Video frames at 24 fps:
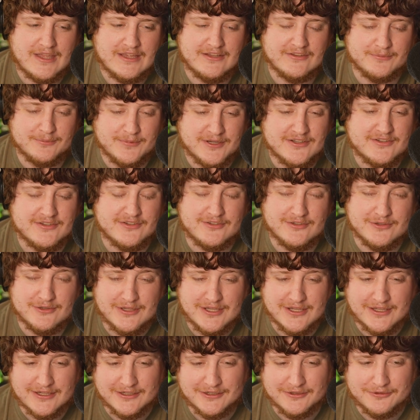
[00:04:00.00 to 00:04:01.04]
much as you
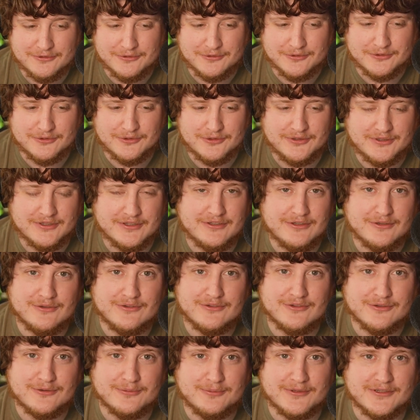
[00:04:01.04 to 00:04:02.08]
can on Google and
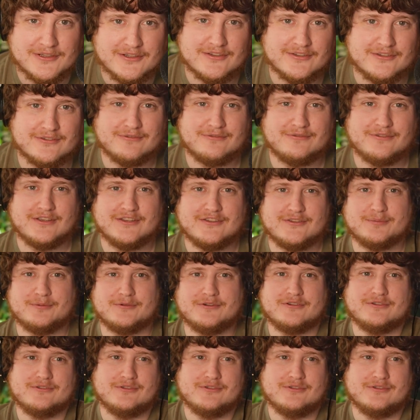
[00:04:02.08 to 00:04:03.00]
YouTube because of Facebook